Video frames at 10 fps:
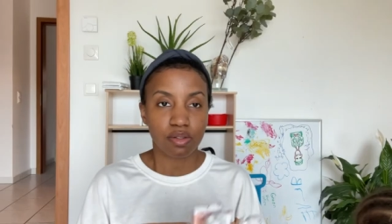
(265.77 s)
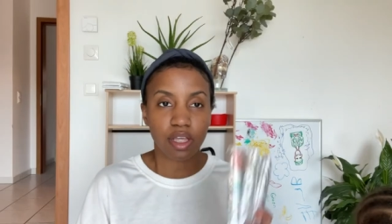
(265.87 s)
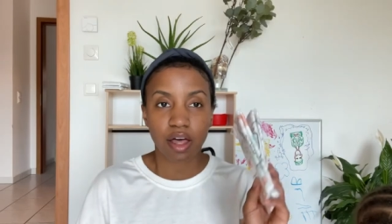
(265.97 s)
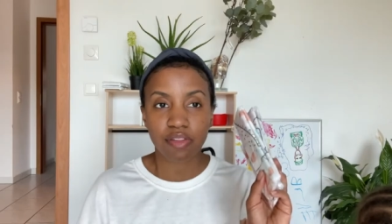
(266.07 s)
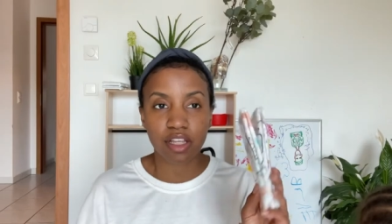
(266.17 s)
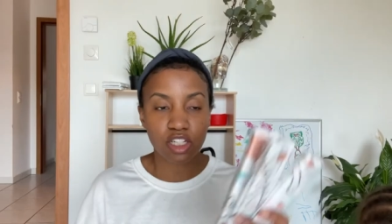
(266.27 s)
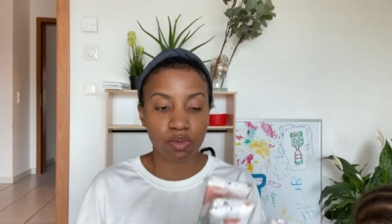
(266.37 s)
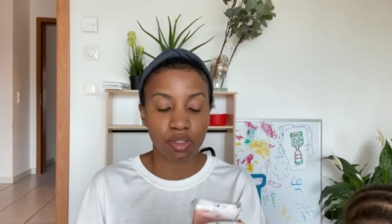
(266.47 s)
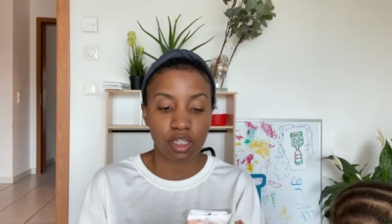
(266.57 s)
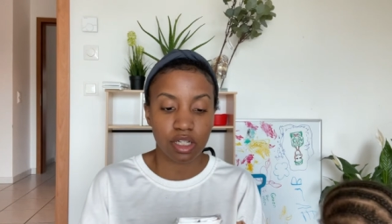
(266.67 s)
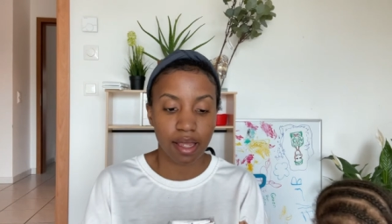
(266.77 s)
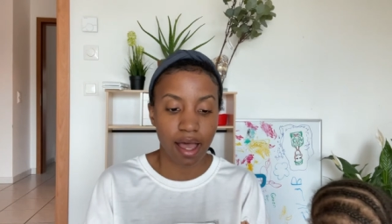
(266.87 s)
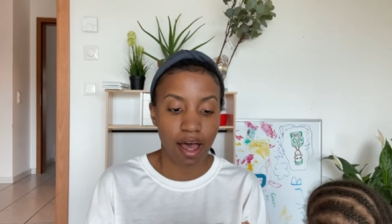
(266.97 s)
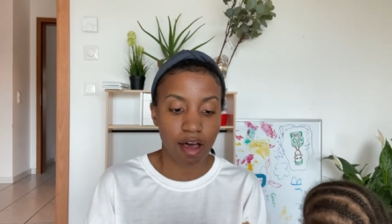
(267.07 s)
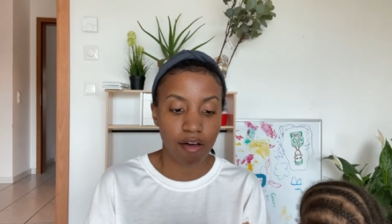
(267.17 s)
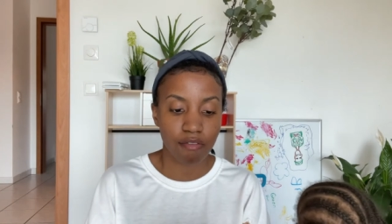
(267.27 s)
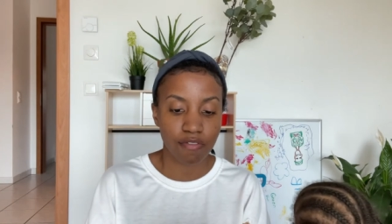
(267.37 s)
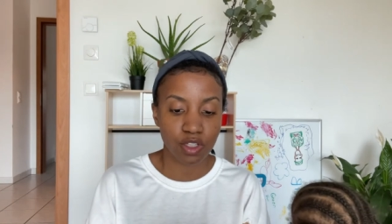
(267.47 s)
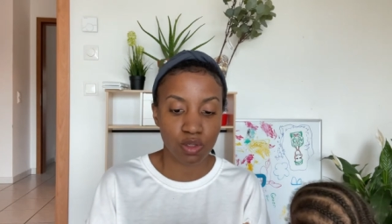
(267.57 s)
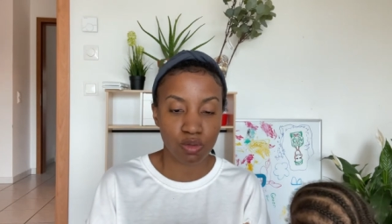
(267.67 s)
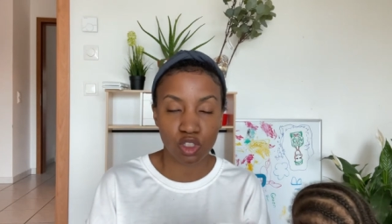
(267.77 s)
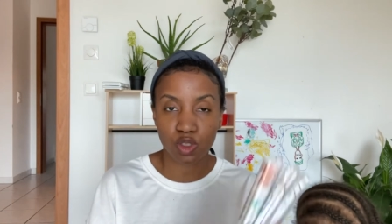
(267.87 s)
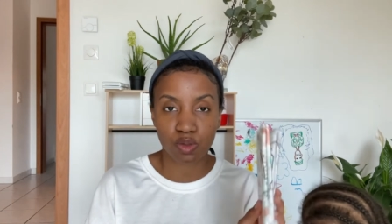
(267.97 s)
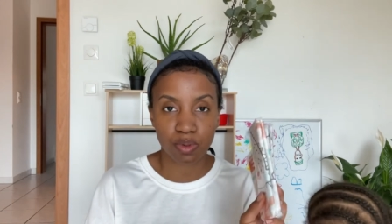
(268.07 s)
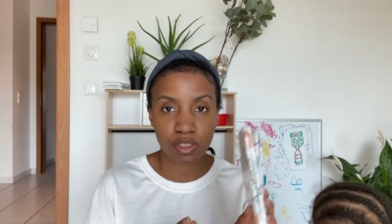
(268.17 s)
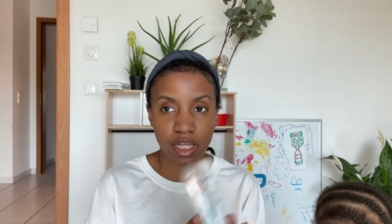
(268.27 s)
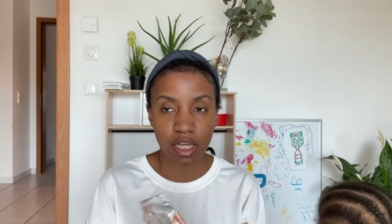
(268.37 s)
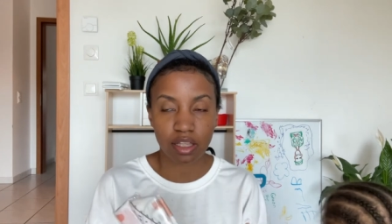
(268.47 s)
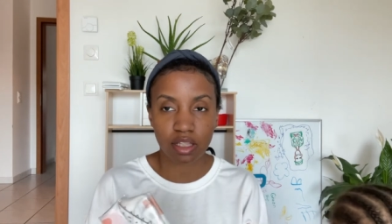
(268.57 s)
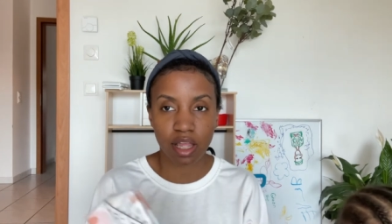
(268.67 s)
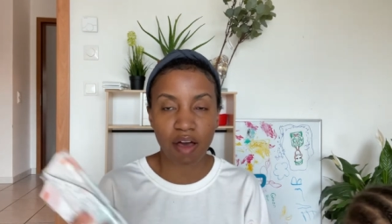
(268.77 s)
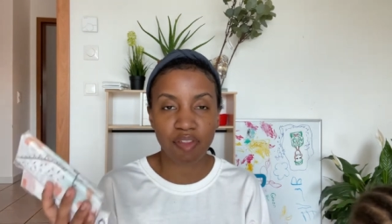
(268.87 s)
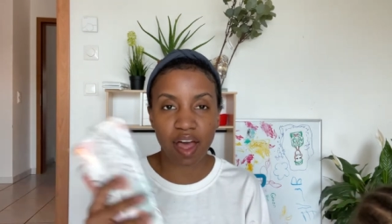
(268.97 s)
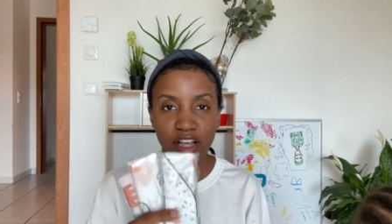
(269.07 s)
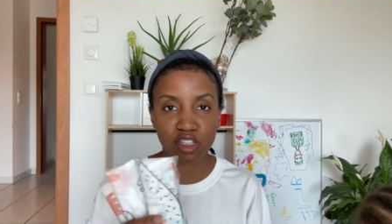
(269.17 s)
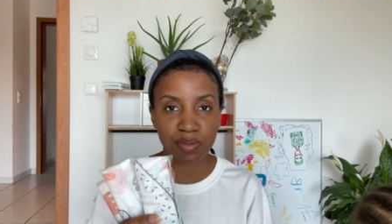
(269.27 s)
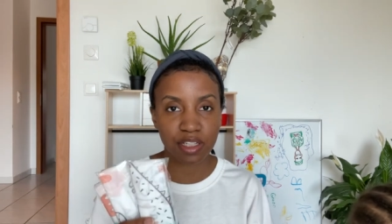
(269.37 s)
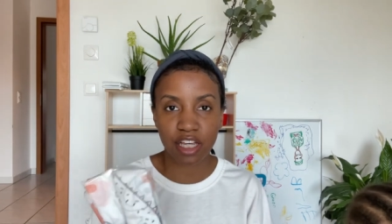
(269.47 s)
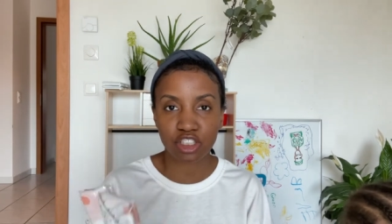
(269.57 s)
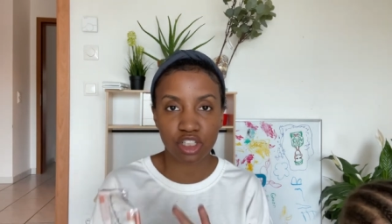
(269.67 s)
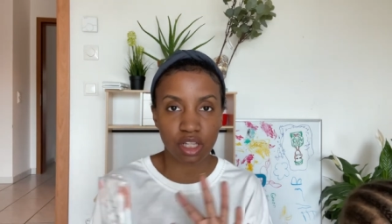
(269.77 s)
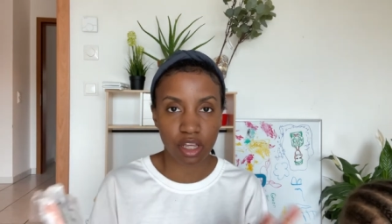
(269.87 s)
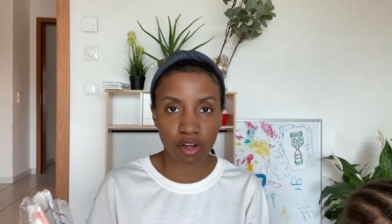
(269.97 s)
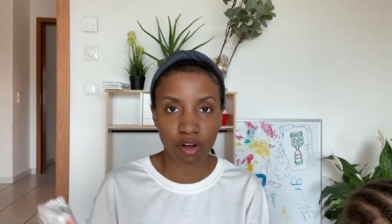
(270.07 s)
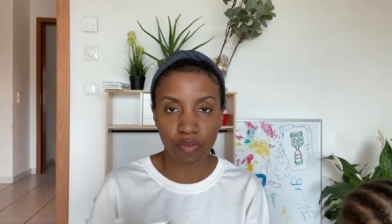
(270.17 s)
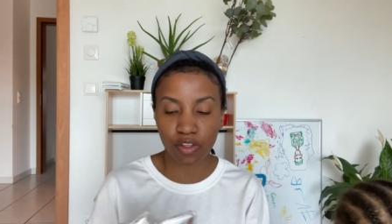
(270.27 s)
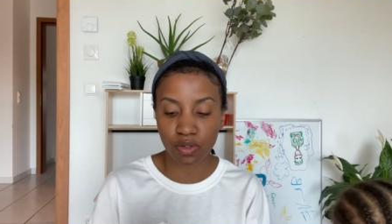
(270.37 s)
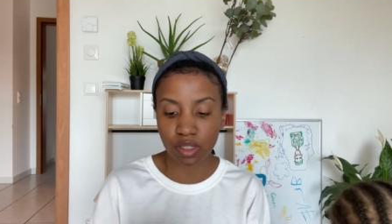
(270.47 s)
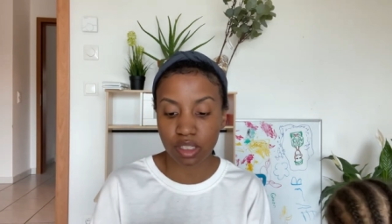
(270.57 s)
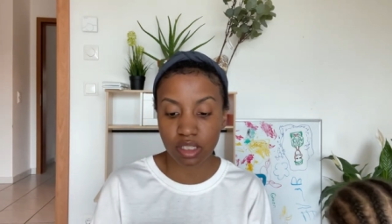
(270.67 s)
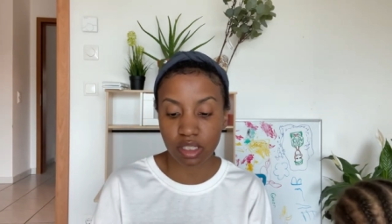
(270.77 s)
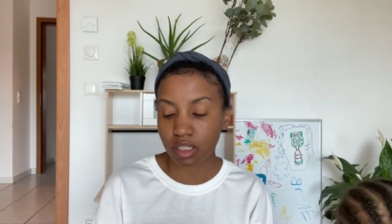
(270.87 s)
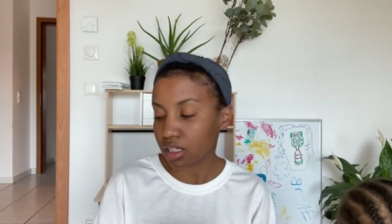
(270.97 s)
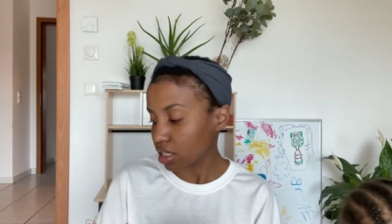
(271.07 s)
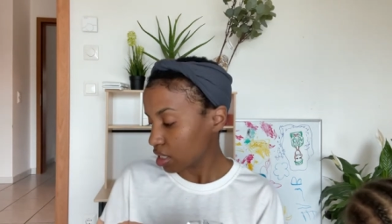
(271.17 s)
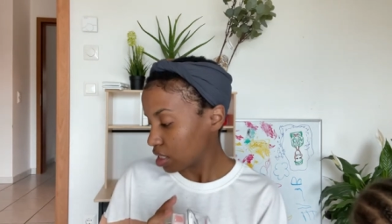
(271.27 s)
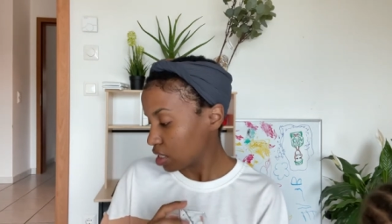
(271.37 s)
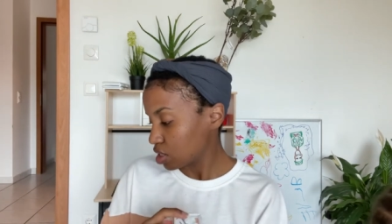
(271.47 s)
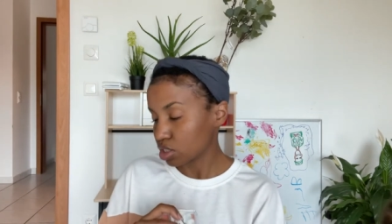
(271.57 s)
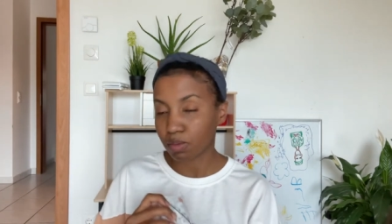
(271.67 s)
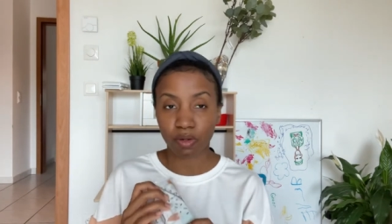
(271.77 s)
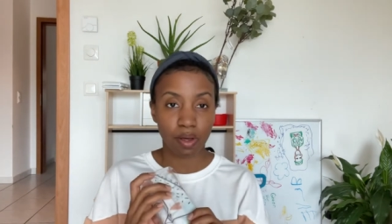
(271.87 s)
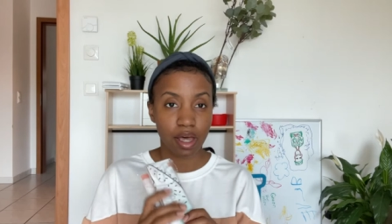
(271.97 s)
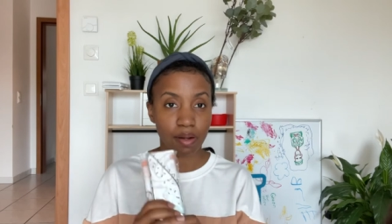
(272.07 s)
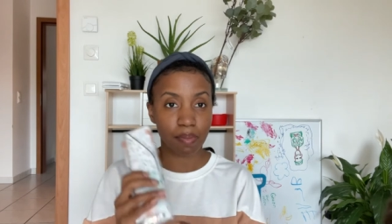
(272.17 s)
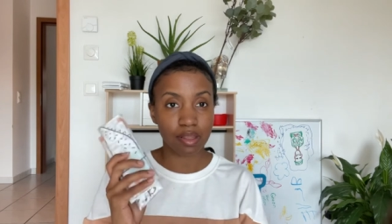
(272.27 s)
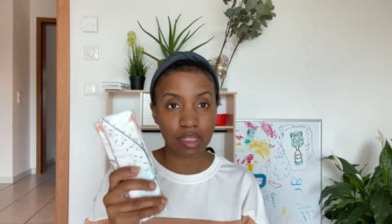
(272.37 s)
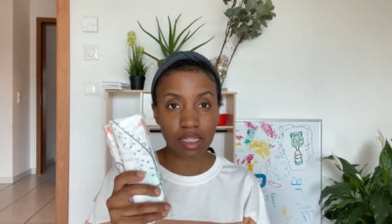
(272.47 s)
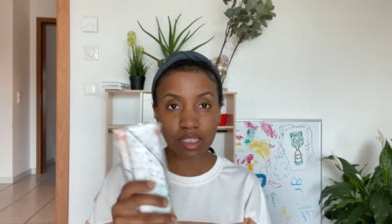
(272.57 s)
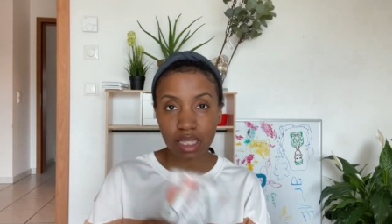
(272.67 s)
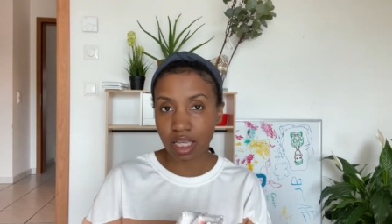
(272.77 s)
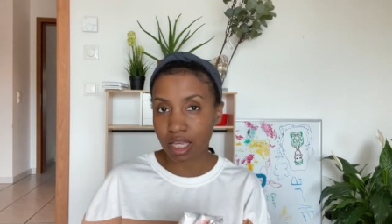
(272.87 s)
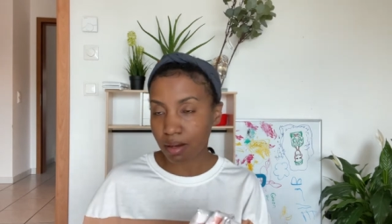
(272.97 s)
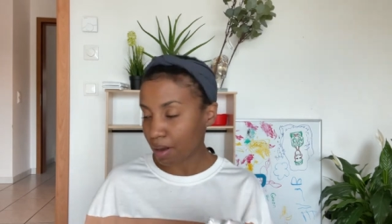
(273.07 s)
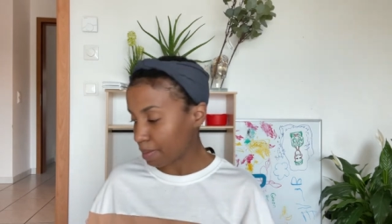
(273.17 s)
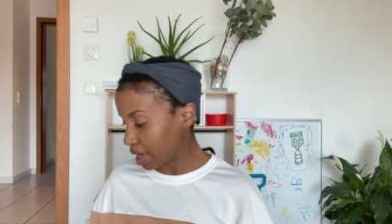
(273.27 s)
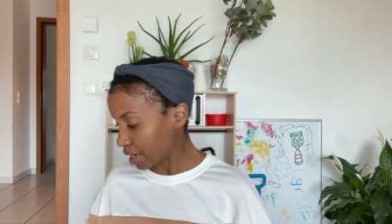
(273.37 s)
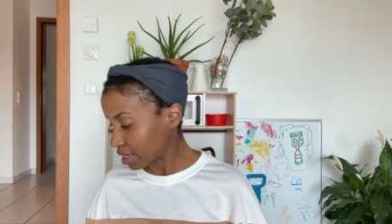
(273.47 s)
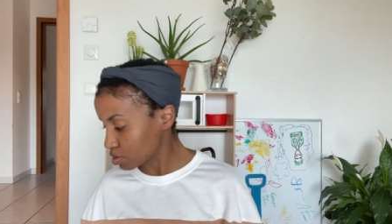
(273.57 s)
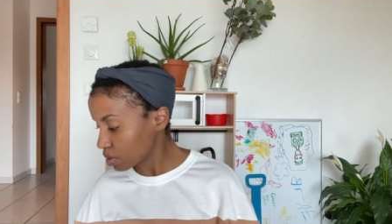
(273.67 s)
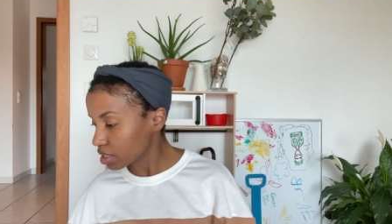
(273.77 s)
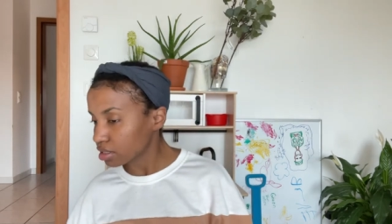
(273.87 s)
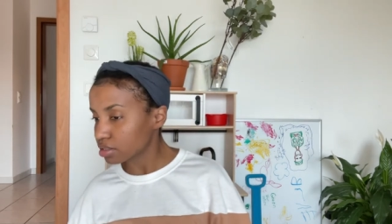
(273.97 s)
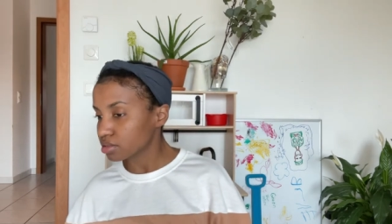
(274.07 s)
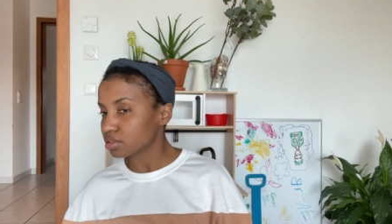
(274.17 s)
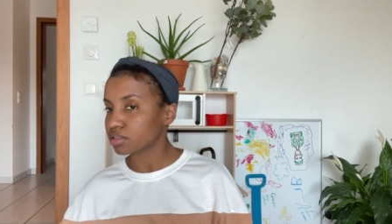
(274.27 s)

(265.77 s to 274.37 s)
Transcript: yeah, these are really good to have to just protect, have that extra protection layer on the toilet seat. So I'm gonna go ahead and put these in my bag as well.